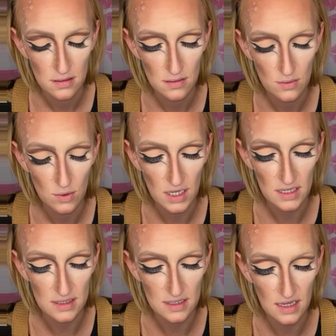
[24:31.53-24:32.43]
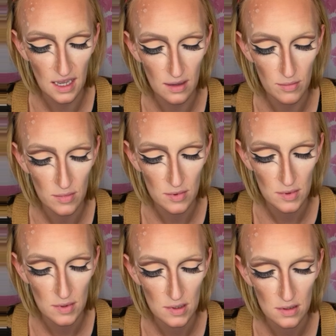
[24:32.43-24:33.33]
What is the name
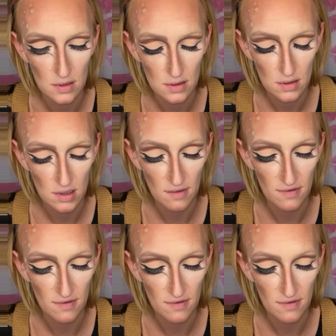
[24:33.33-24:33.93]
of